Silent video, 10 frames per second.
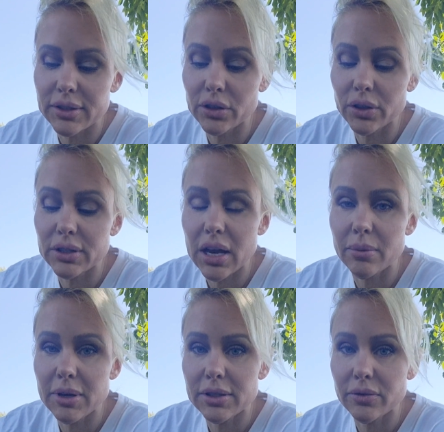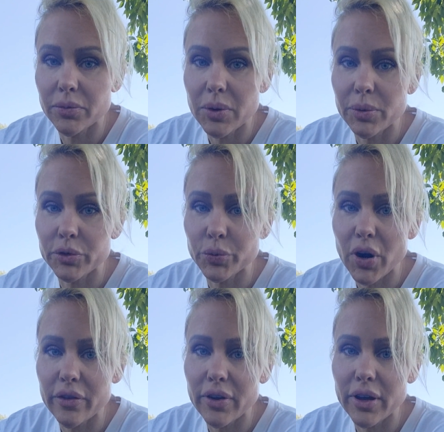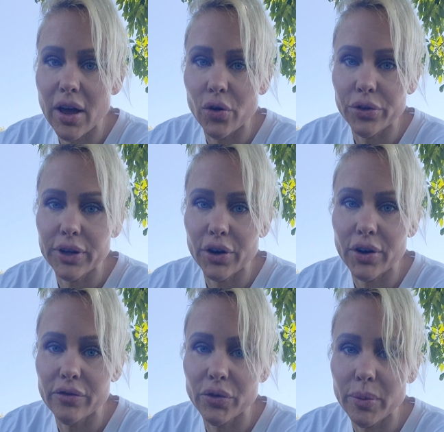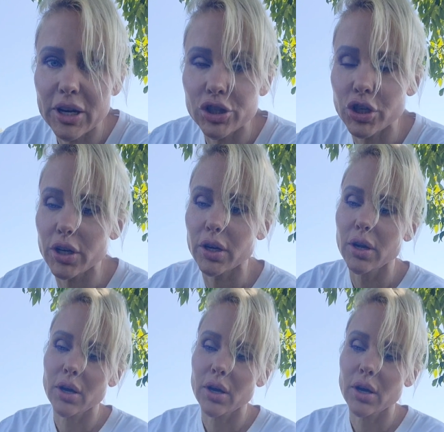steal a database of people's private healthcare information,